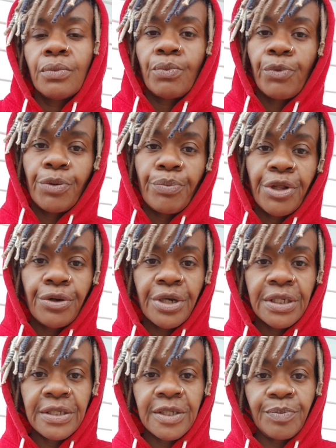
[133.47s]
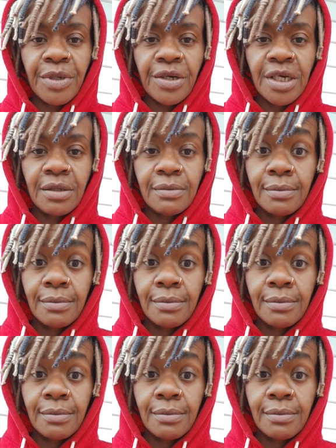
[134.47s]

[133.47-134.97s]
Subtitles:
With mother as the spirit.